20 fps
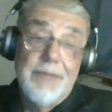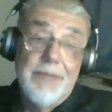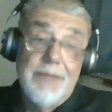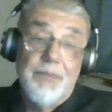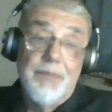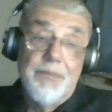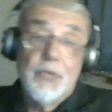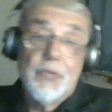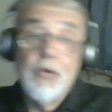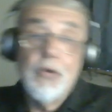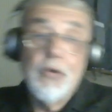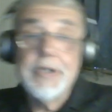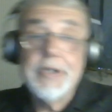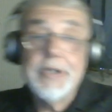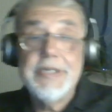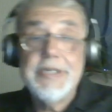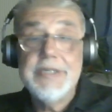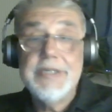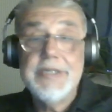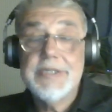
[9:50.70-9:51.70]

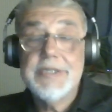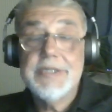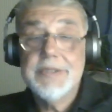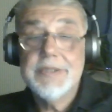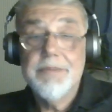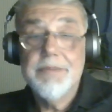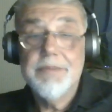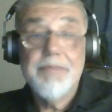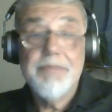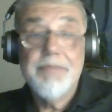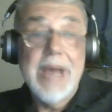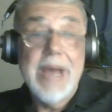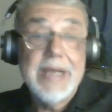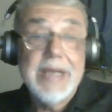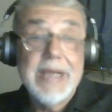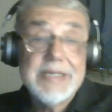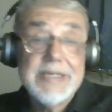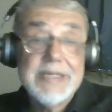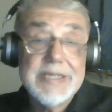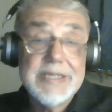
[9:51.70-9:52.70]
Turkey's
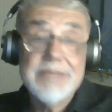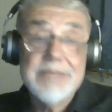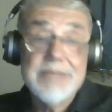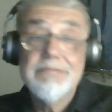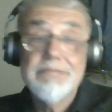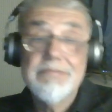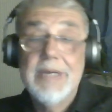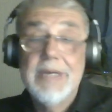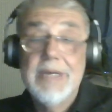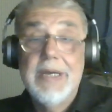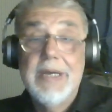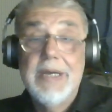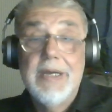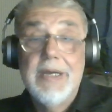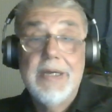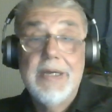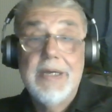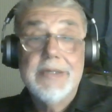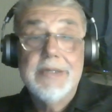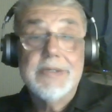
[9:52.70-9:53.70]
banks,
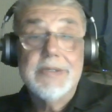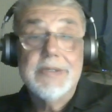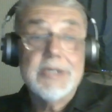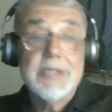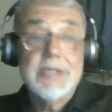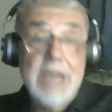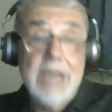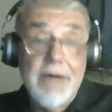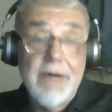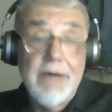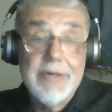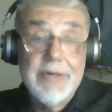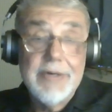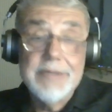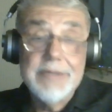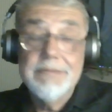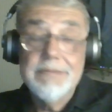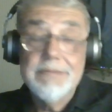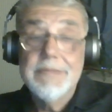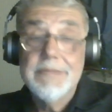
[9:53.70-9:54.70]
the
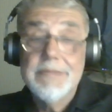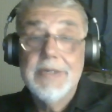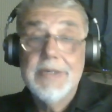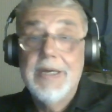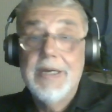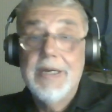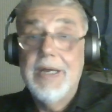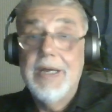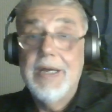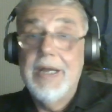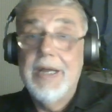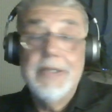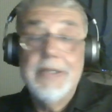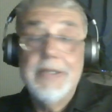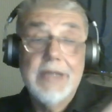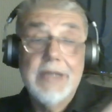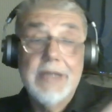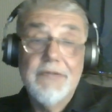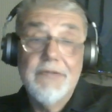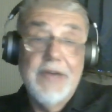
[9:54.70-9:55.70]
sovereign, and
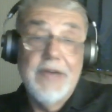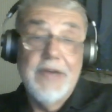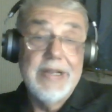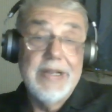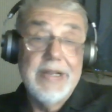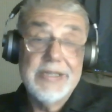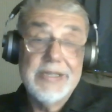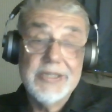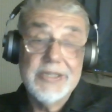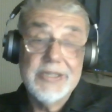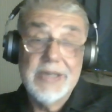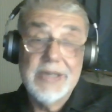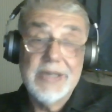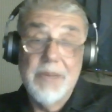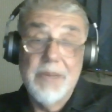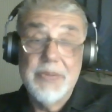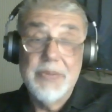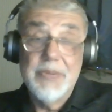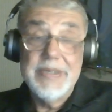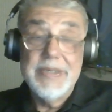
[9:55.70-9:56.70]
non financial
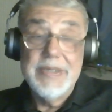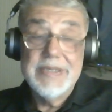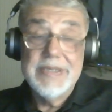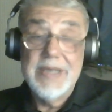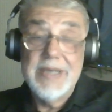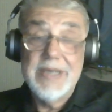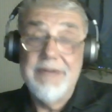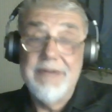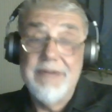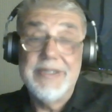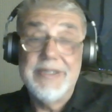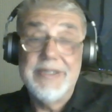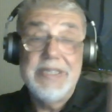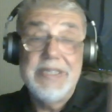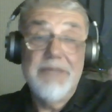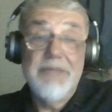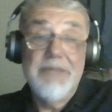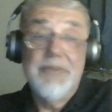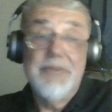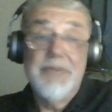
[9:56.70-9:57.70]
companies have a
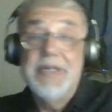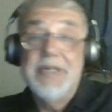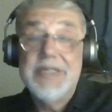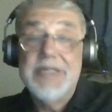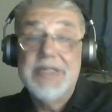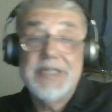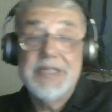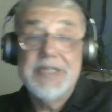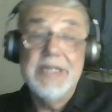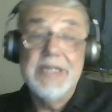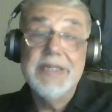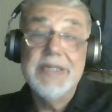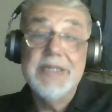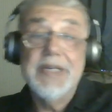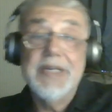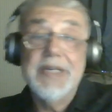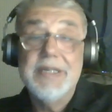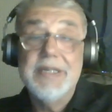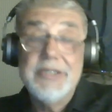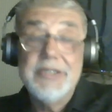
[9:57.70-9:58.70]
deep,
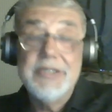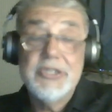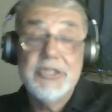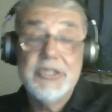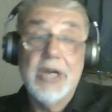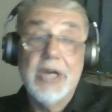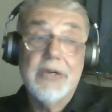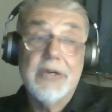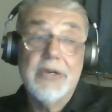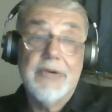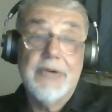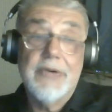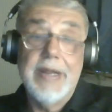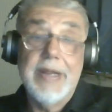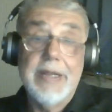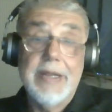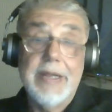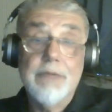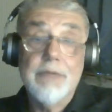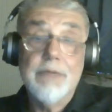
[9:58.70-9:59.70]
stinking junk rating, which